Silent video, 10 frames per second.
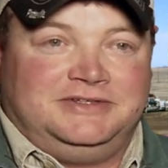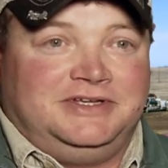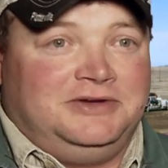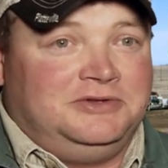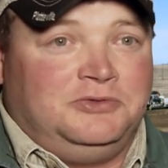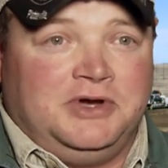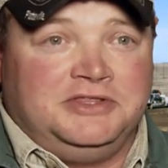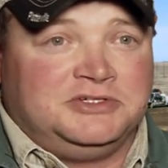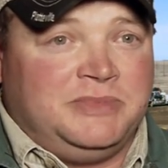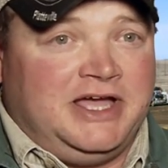Yeah, when the
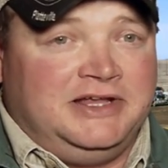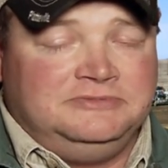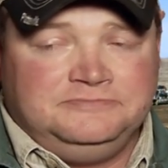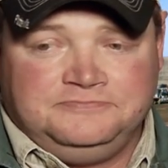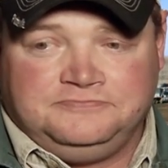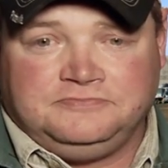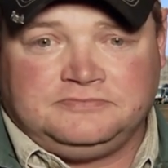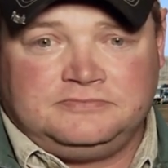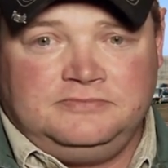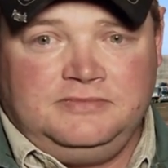weather's bad,
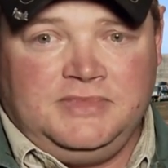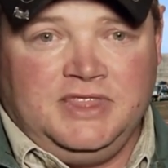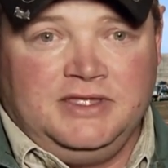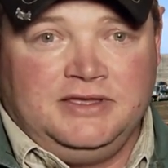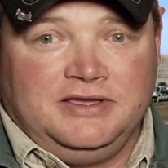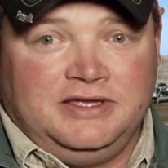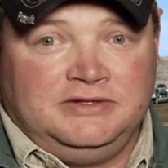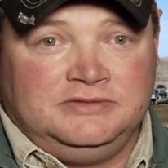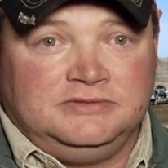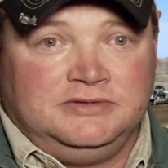
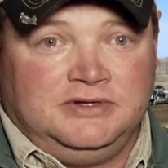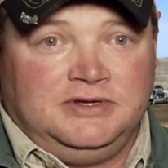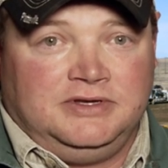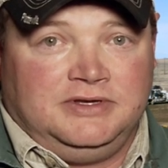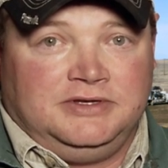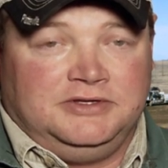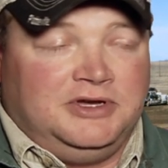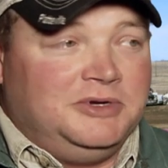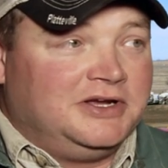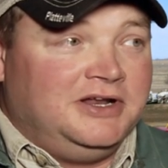and I'm
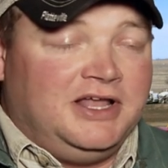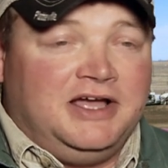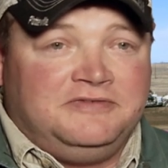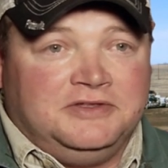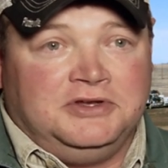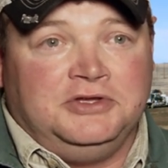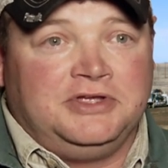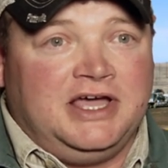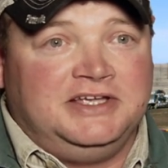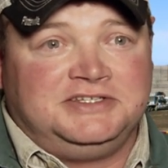not gonna lie, for the new
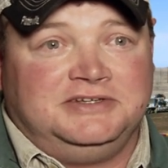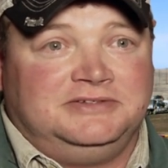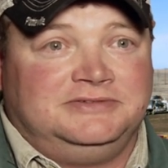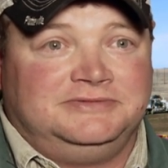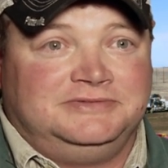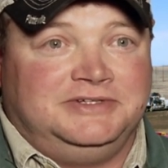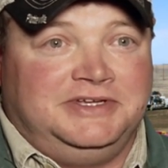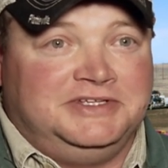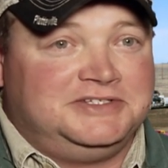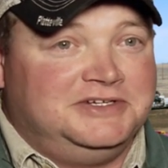guys,
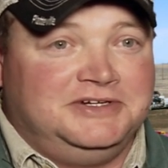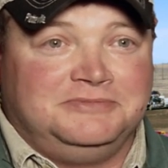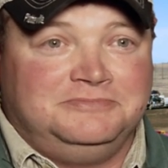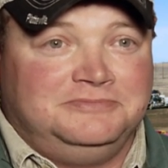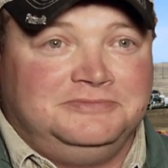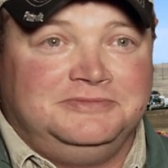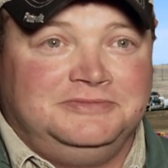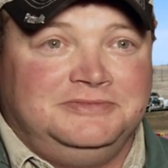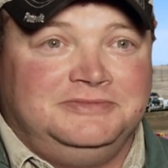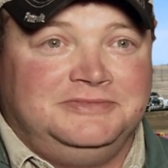it's gonna,
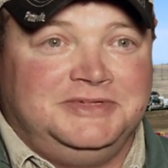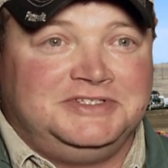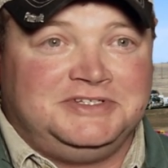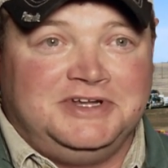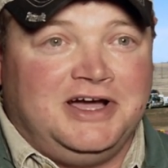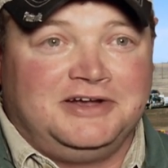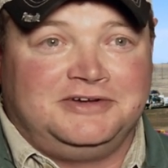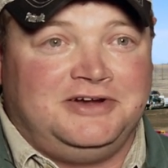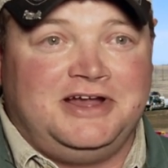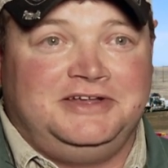it's not
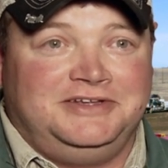great.